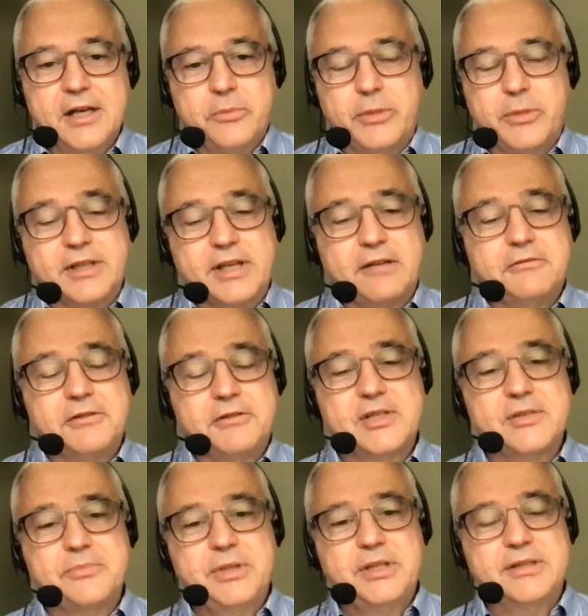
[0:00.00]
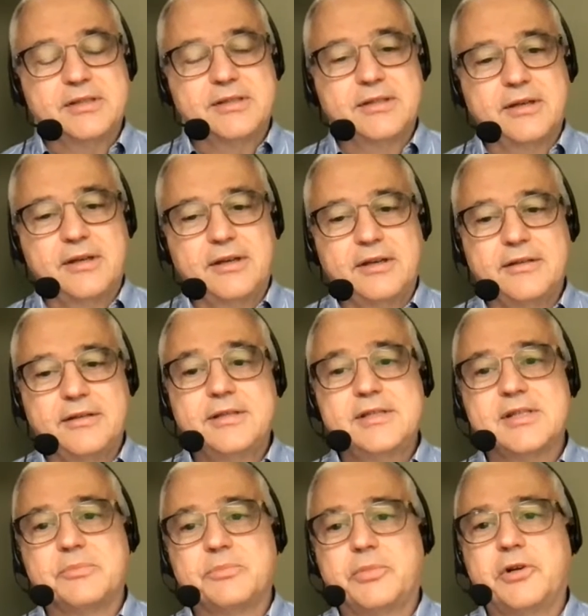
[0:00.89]
But I was a bit
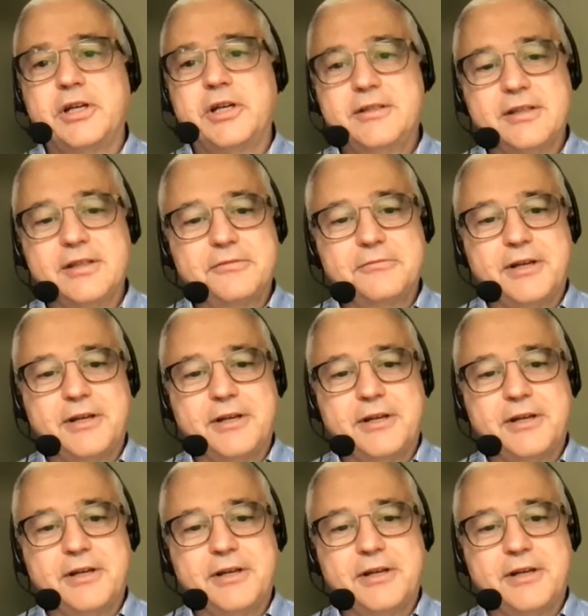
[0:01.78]
disappointed